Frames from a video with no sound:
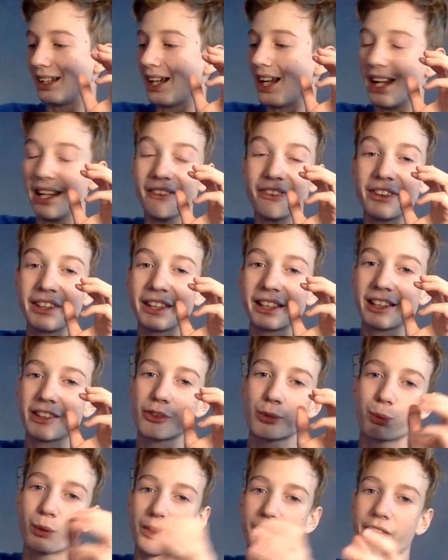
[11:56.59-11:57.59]
I think
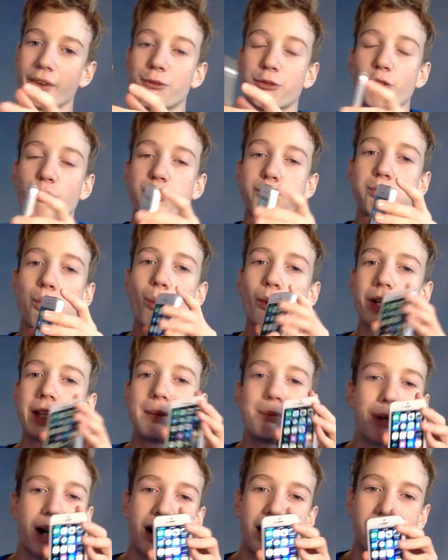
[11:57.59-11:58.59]
it's worth it for
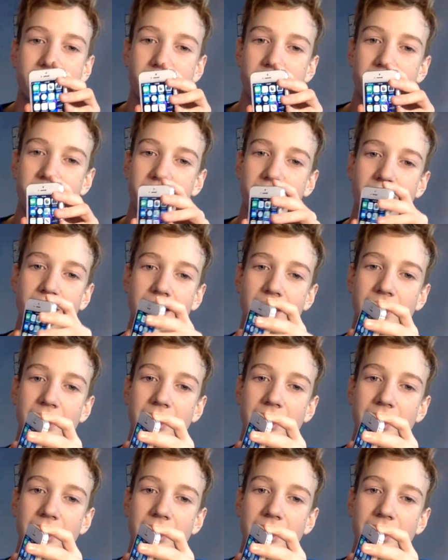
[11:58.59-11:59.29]
40 bucks.